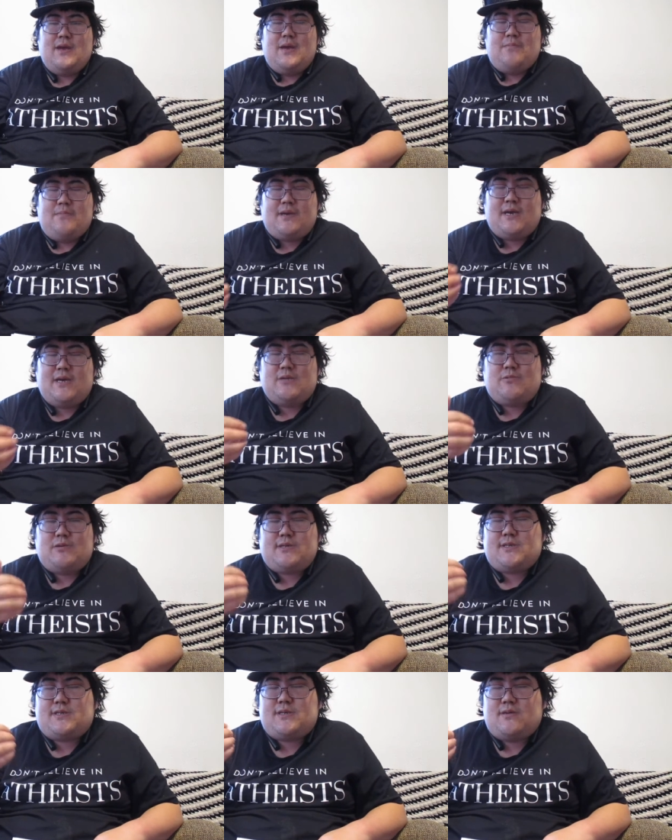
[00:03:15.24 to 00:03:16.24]
because
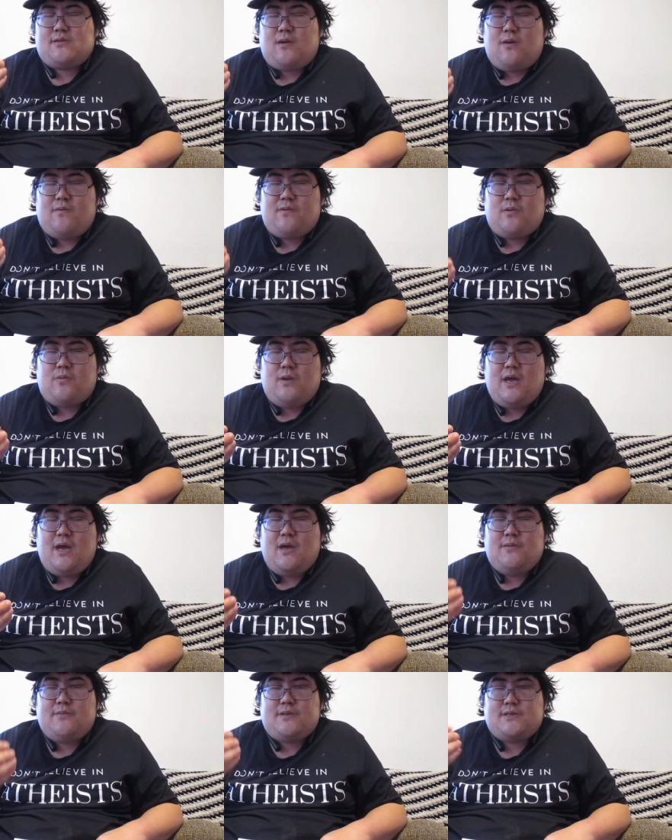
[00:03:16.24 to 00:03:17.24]
we're just so
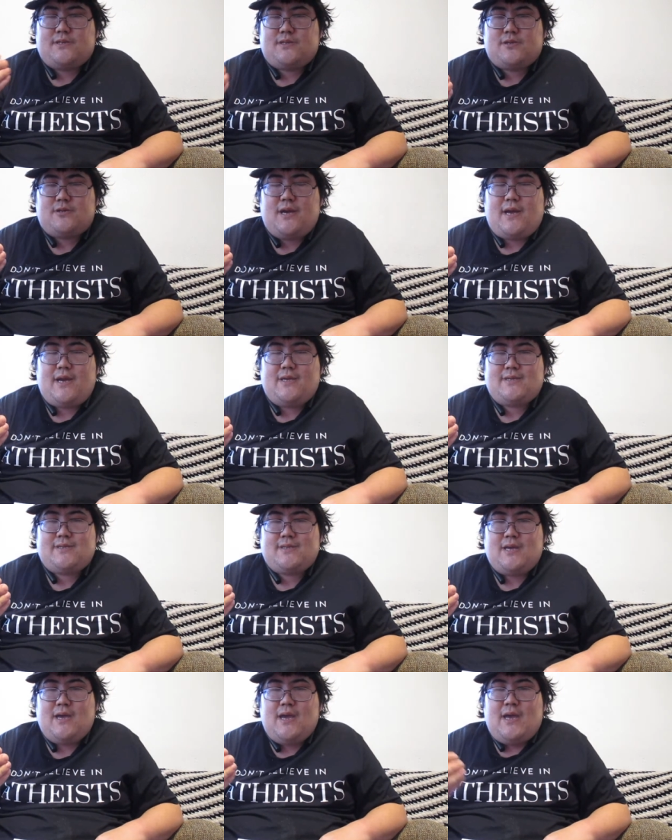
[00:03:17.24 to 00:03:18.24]
overwhelmed and
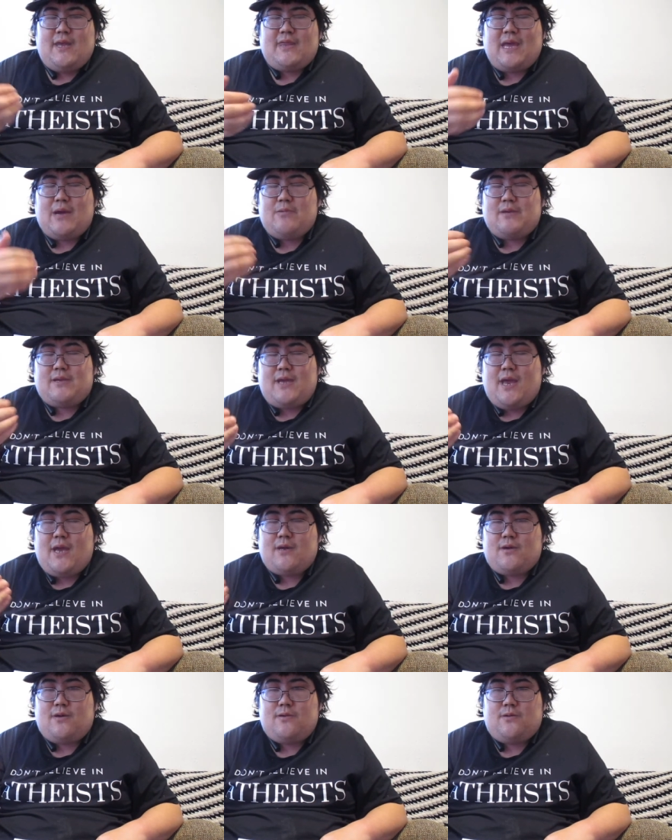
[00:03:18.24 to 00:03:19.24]
stressed that we
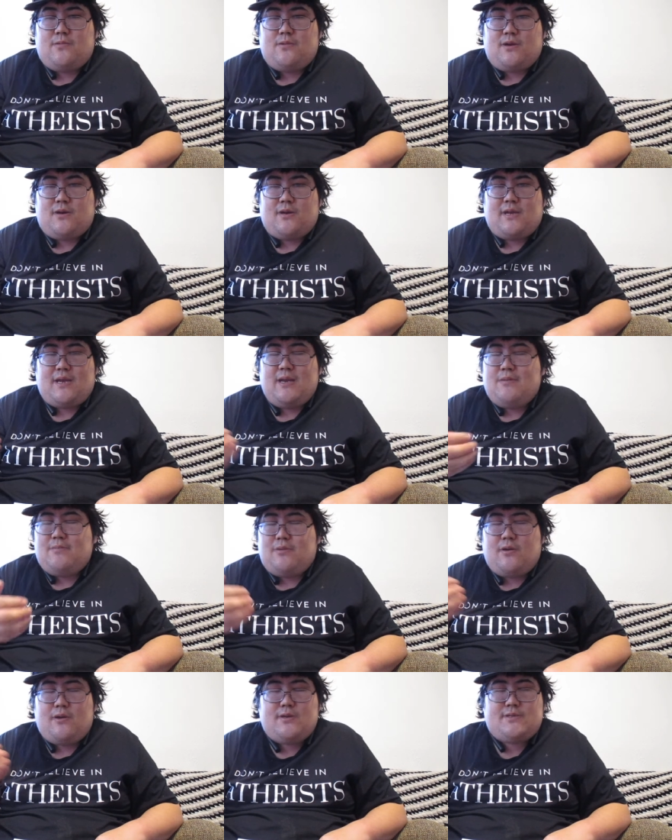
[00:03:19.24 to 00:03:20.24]
can't go to work. And
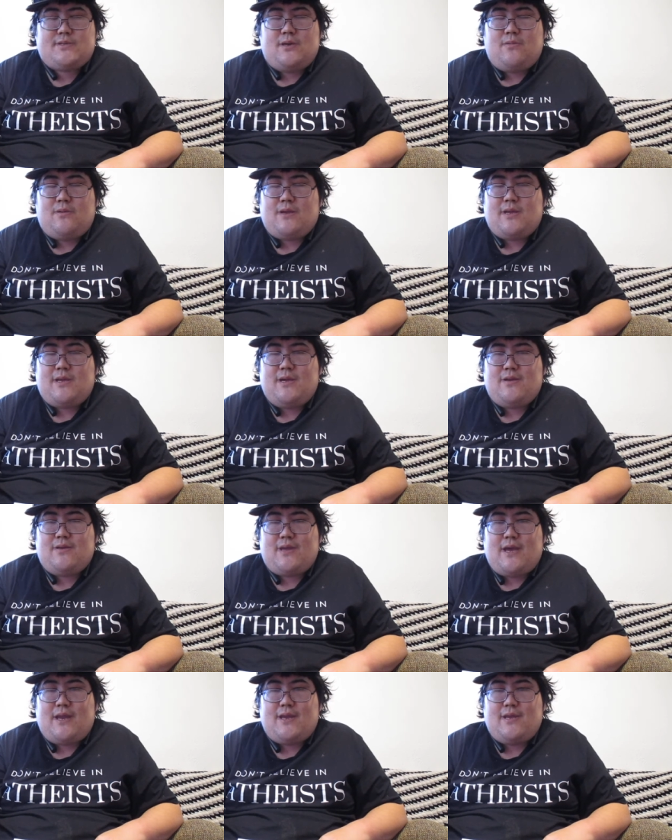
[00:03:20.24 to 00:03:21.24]
employers don't want to hear
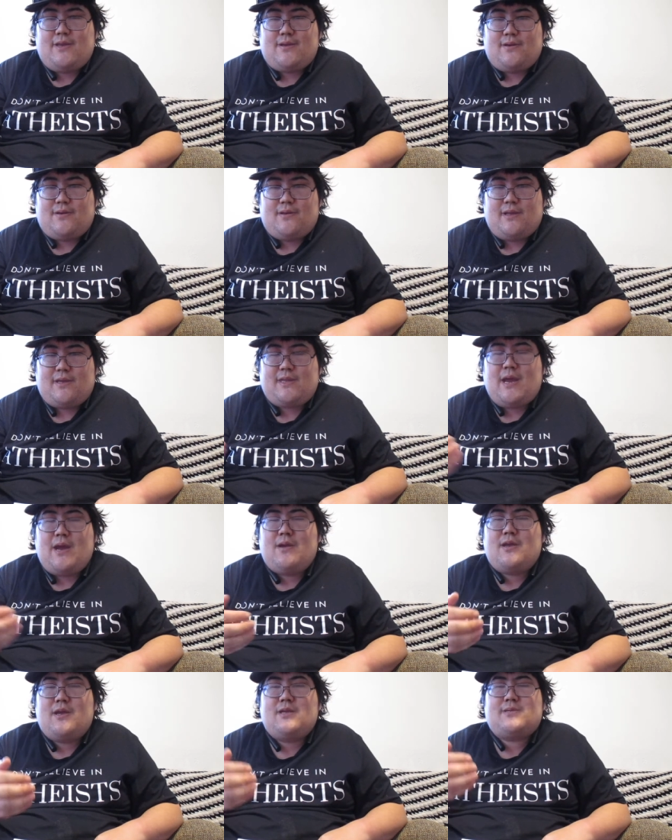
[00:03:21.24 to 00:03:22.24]
that either.
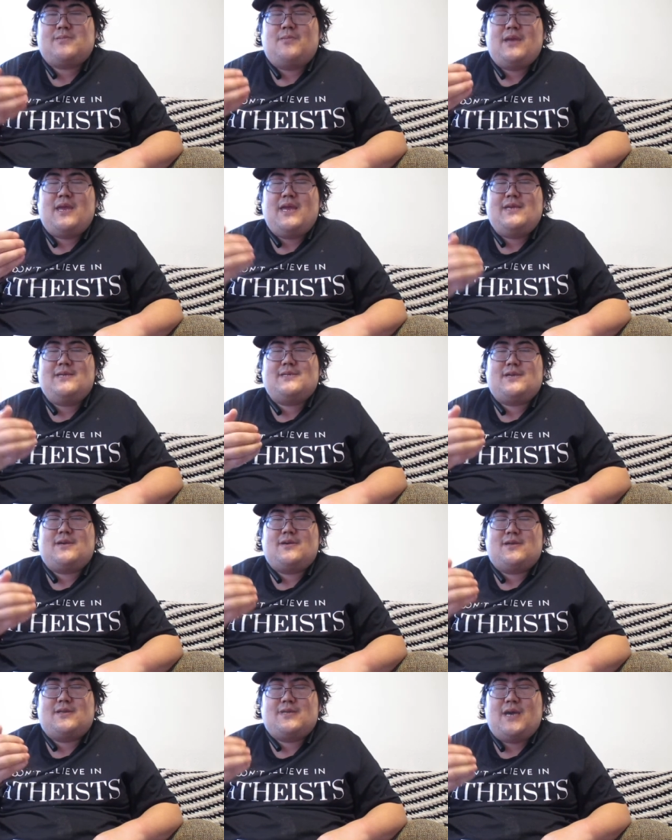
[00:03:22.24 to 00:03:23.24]
It's
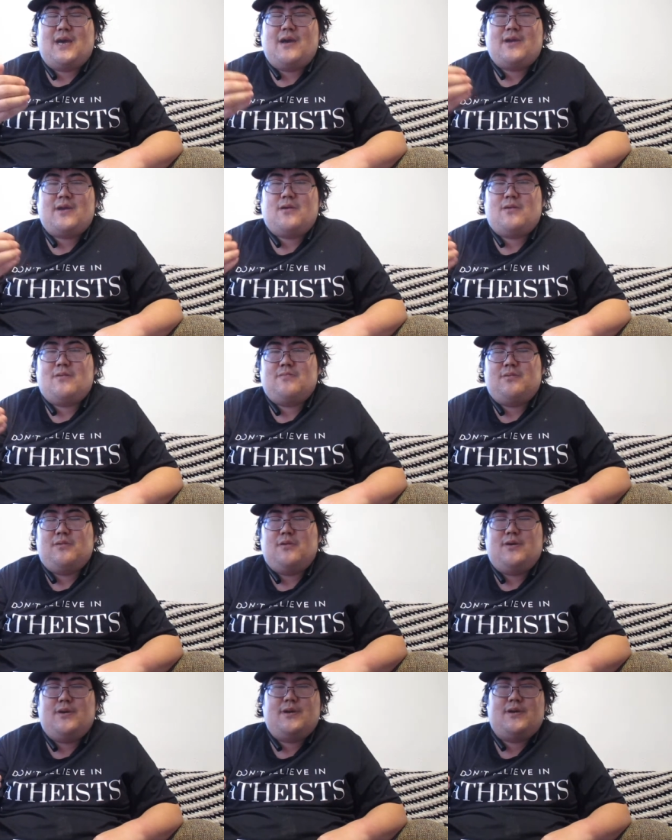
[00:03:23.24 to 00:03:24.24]
easier to tell your
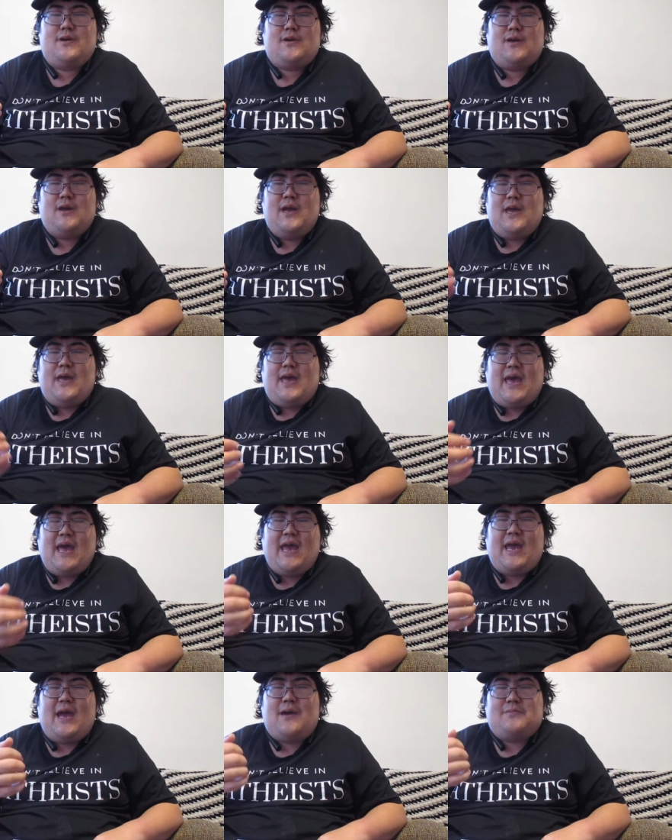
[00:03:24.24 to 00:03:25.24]
employer,
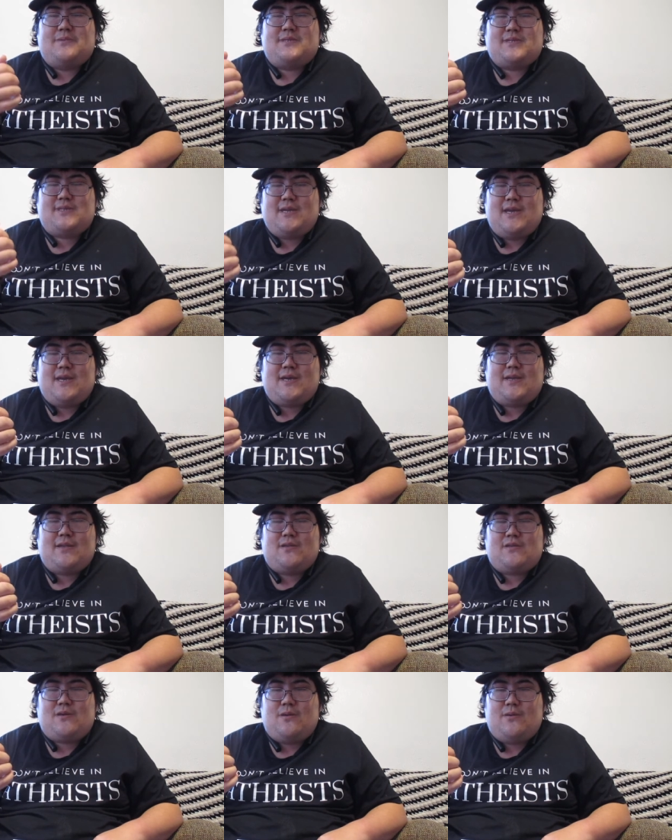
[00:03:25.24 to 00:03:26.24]
hey, I'm sick
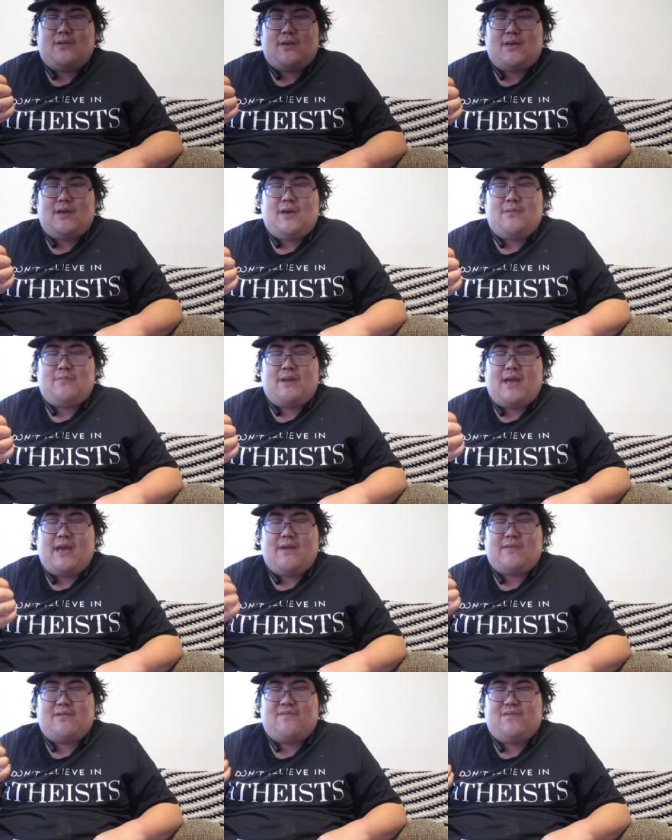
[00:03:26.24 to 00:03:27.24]
and throwing up and I
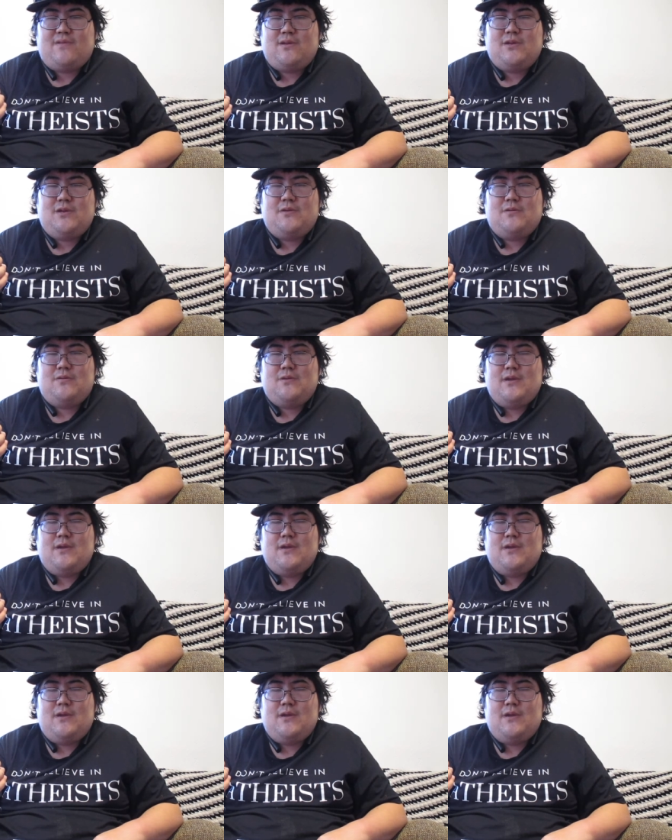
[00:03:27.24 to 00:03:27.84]
have the flu,